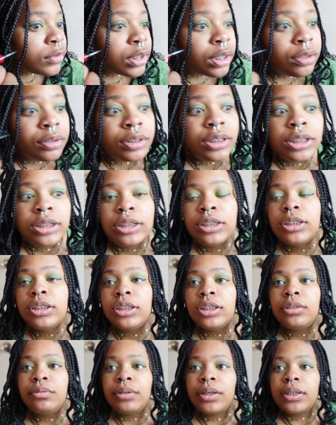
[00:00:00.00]
Oh, this is
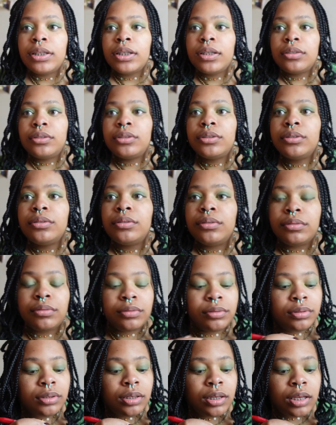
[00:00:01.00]
good right now
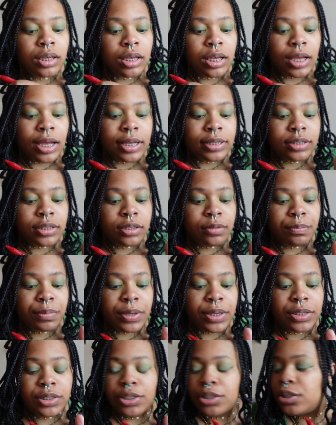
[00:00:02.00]
too. I took
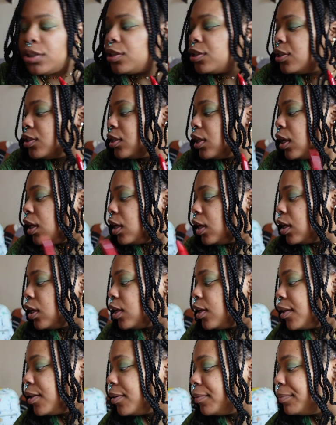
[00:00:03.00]
pictures
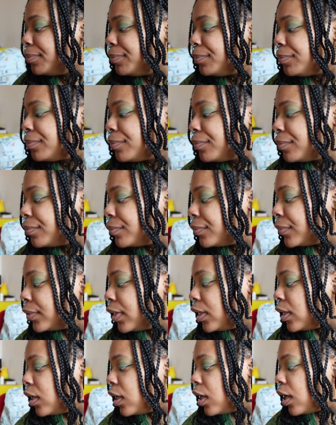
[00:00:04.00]
and
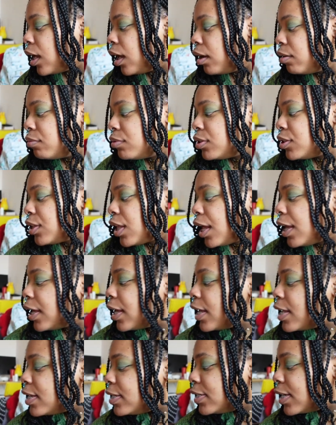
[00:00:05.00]
I was like,
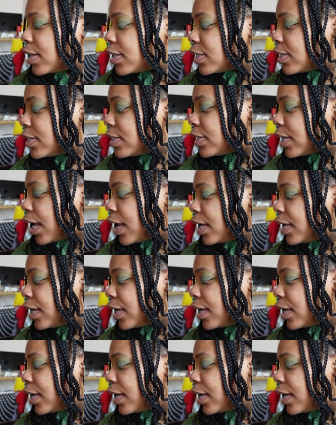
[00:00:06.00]
it doesn't take